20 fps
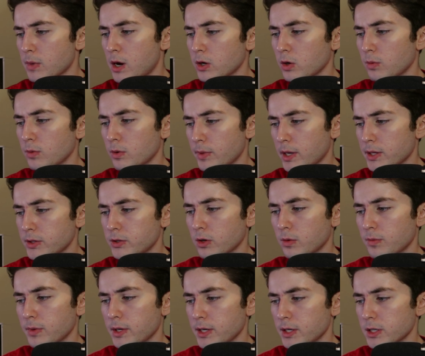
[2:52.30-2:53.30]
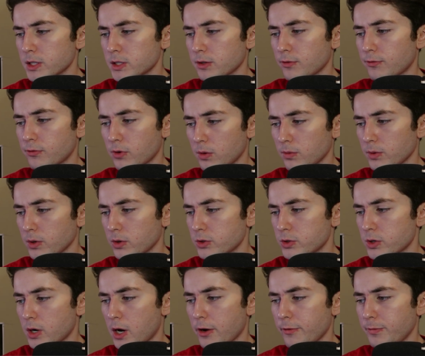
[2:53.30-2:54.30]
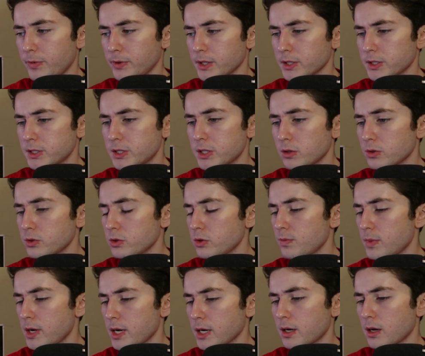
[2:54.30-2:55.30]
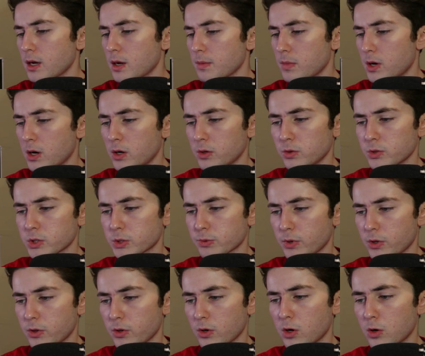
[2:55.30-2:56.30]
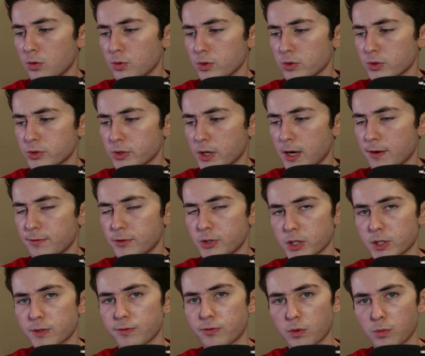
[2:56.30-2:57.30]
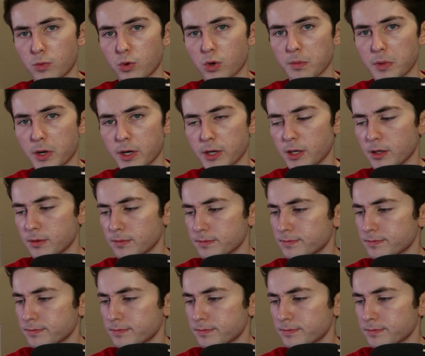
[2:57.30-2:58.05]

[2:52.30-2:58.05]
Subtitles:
model Momentum is front-wheel drive, but they still do make models with all-wheel drive just for more money.